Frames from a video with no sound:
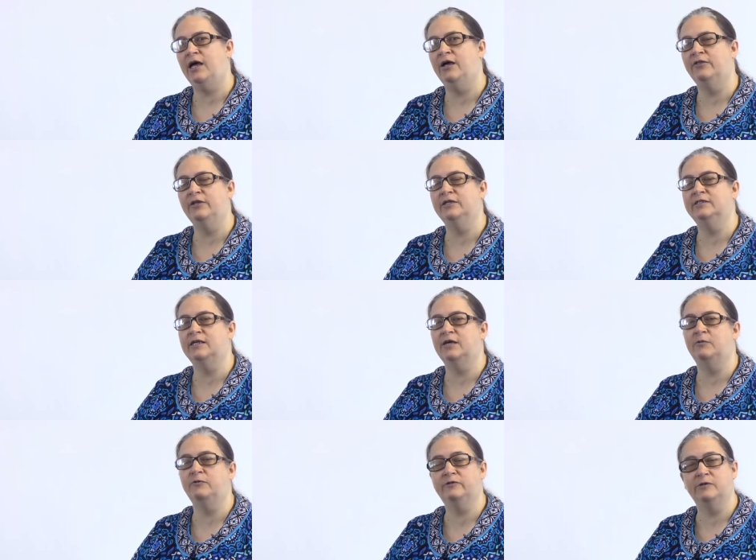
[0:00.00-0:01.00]
how they
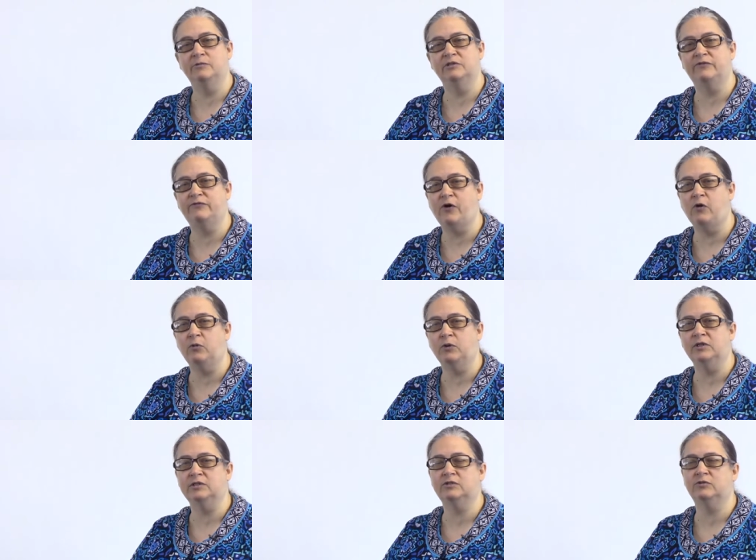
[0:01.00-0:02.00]
decide if someone's a fall
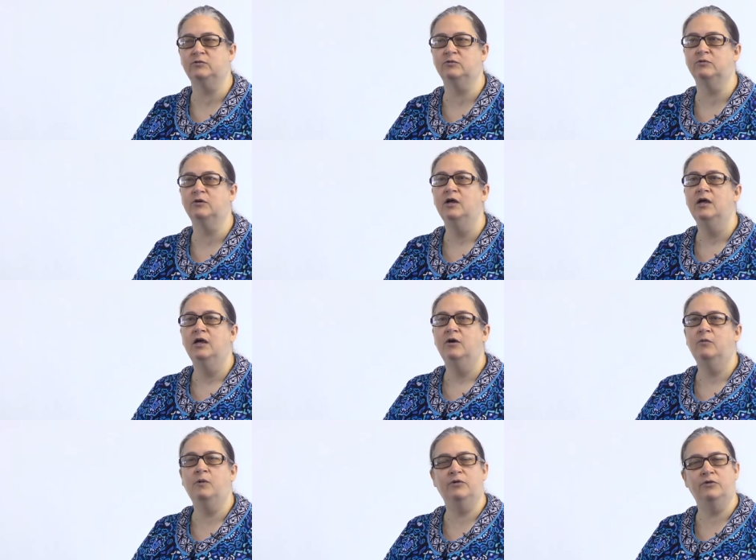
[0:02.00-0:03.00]
risk or
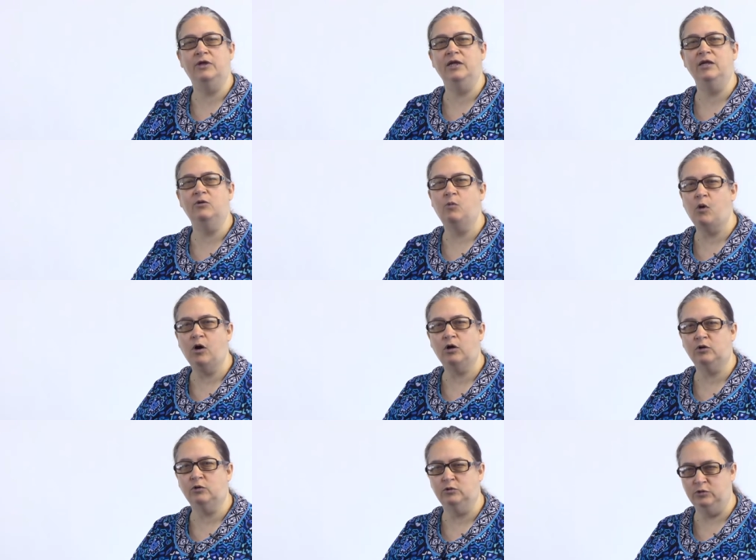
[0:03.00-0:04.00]
whether they need a
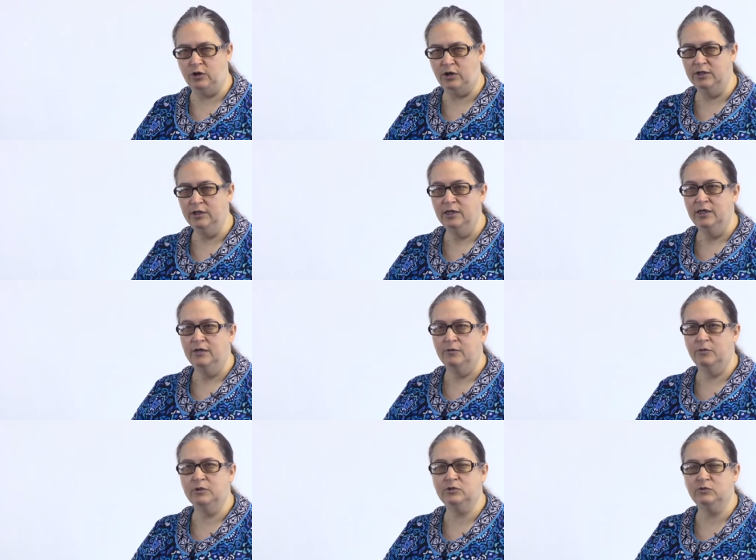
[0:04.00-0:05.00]
walker or not.
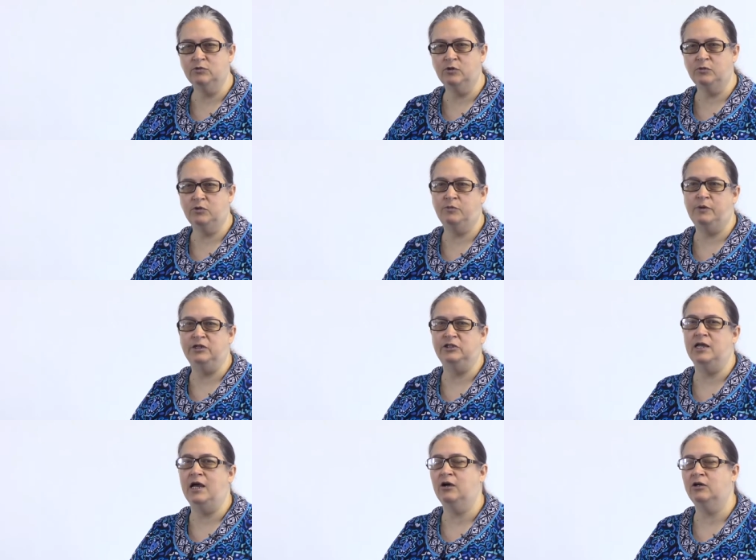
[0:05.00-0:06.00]
What's going on with your
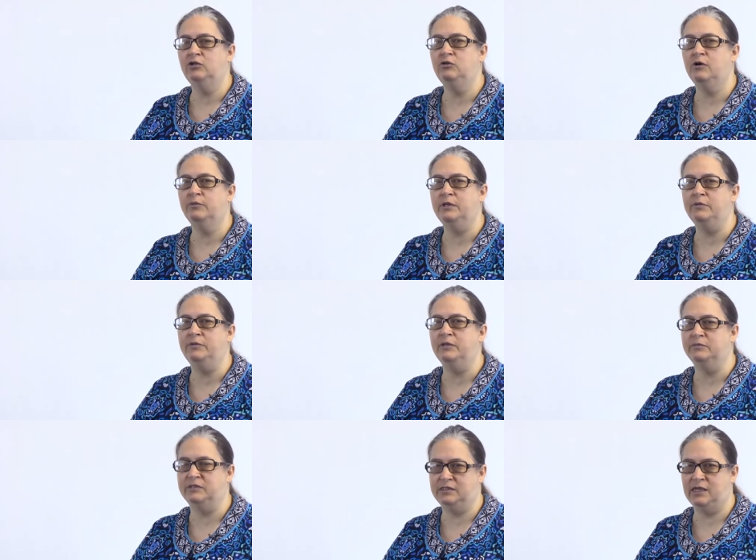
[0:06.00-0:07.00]
patient? How can you help keep
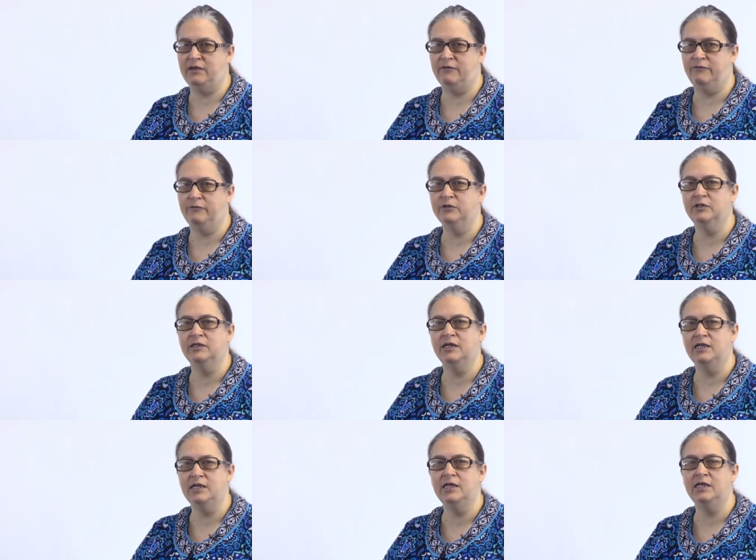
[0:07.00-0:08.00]
them safe? What do
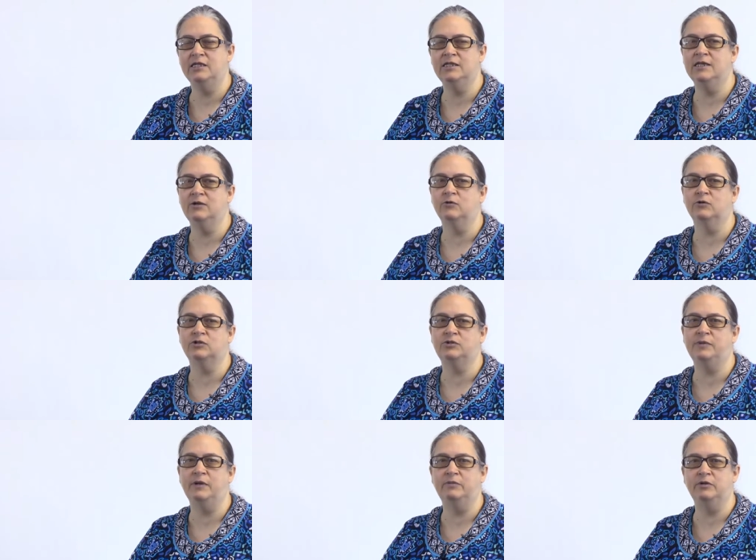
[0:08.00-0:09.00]
they need in order
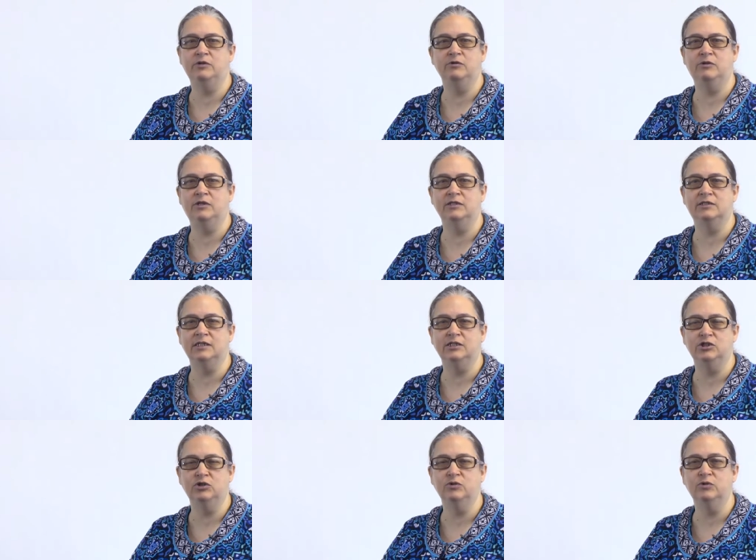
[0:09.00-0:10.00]
to be able to do the things they
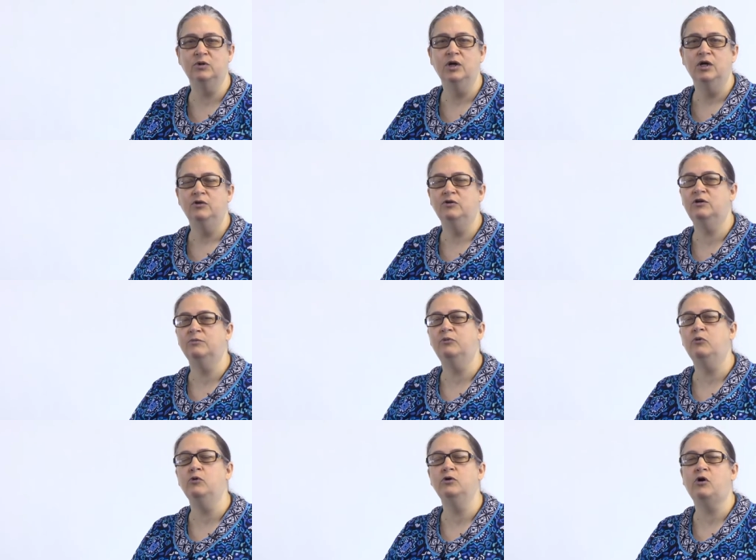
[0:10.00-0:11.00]
do? You can
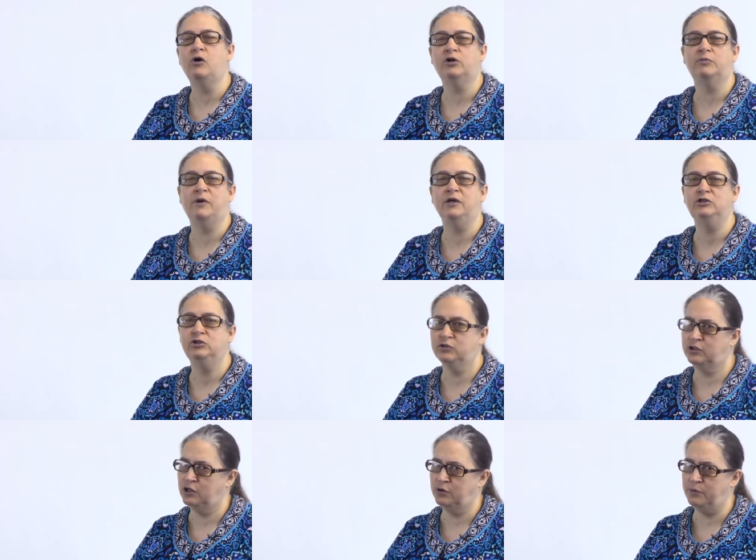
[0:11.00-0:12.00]
pull in occupational
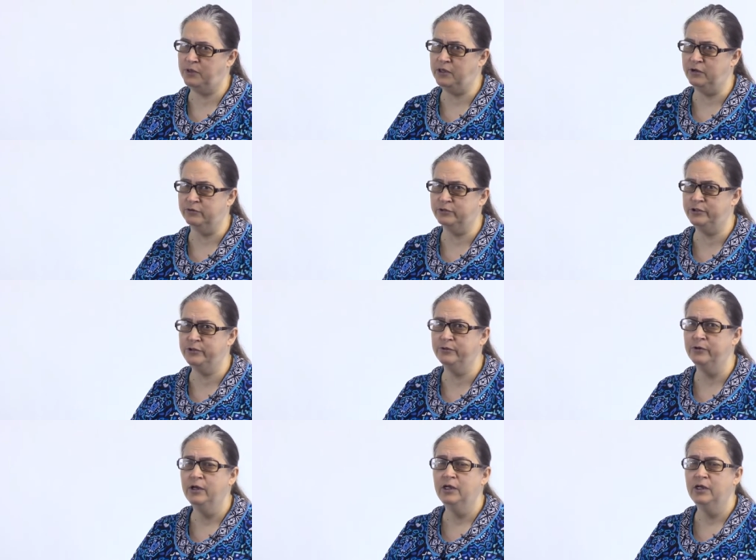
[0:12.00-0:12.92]
therapy here too.